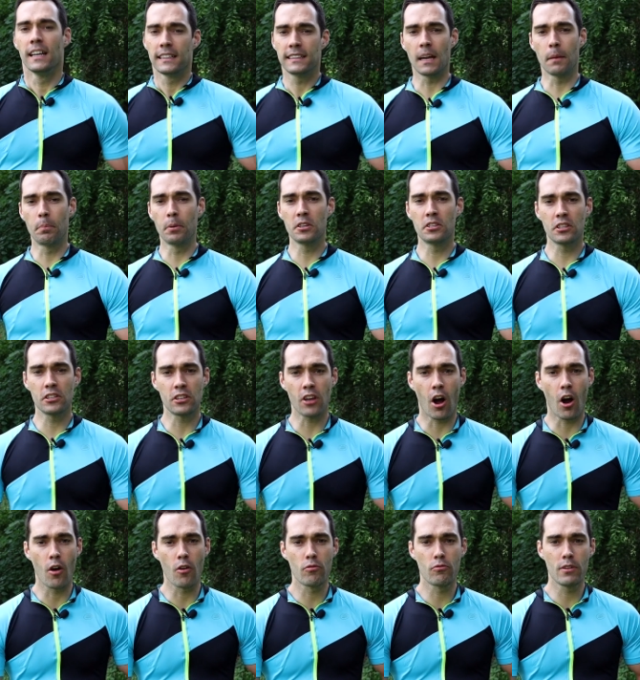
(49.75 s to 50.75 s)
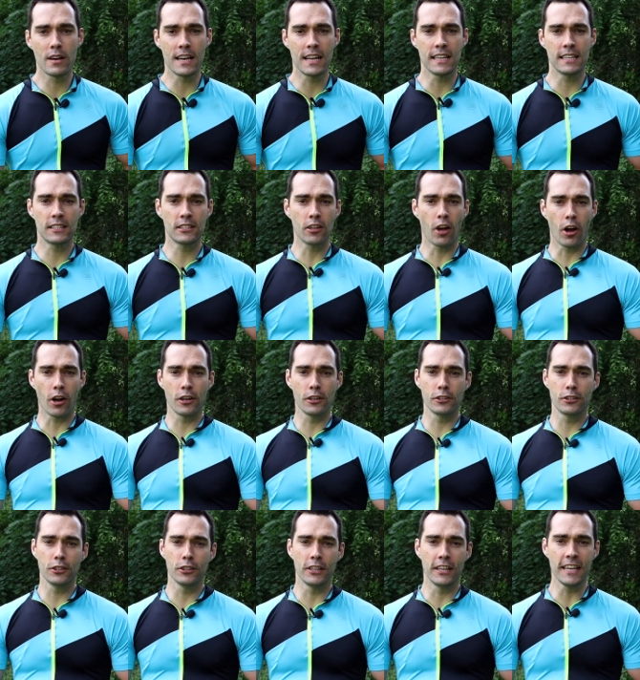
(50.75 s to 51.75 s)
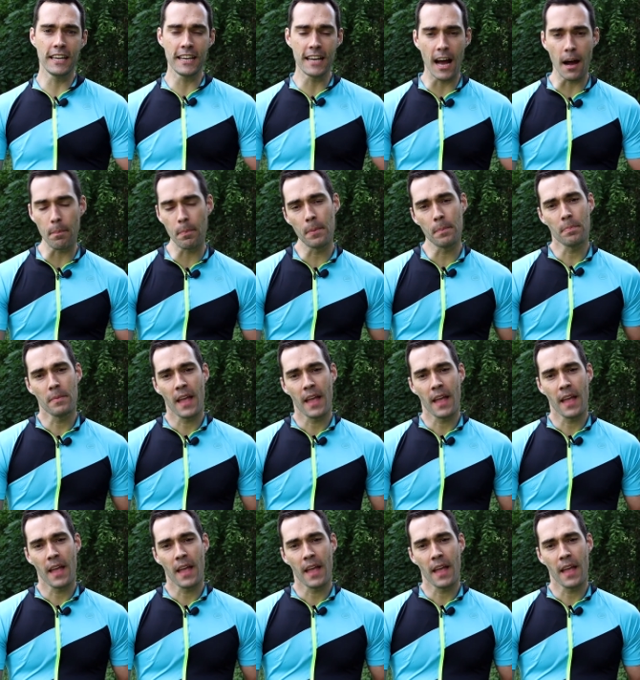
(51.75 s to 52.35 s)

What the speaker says: temperatures are really starting to heat up,